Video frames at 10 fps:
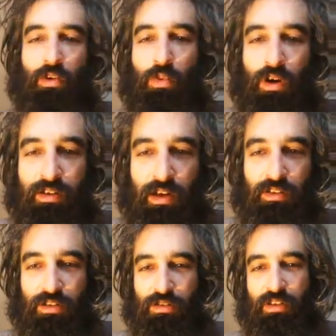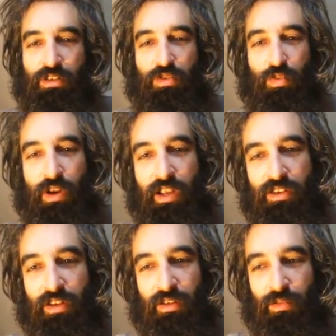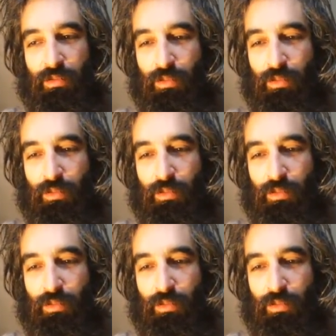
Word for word: He would walk down the street just raging and